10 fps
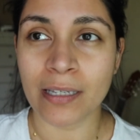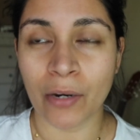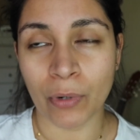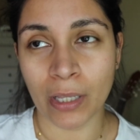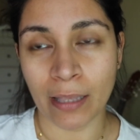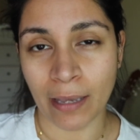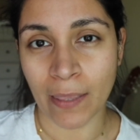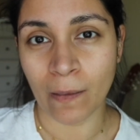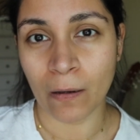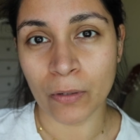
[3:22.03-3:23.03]
I really
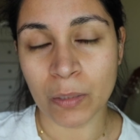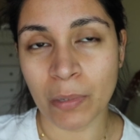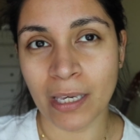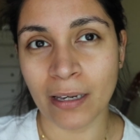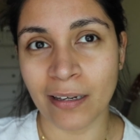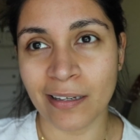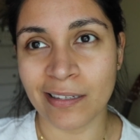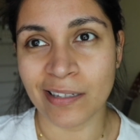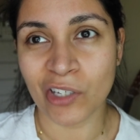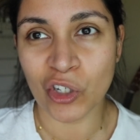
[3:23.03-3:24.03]
like those
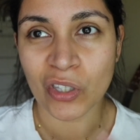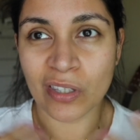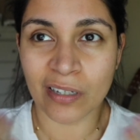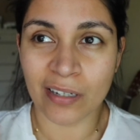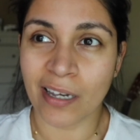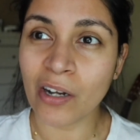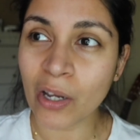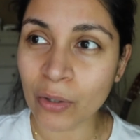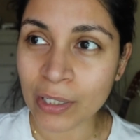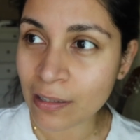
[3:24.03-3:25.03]
because it's just, I don't
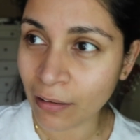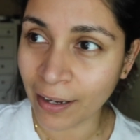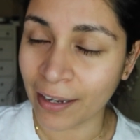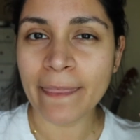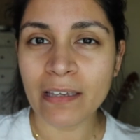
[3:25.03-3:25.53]
know, it's light.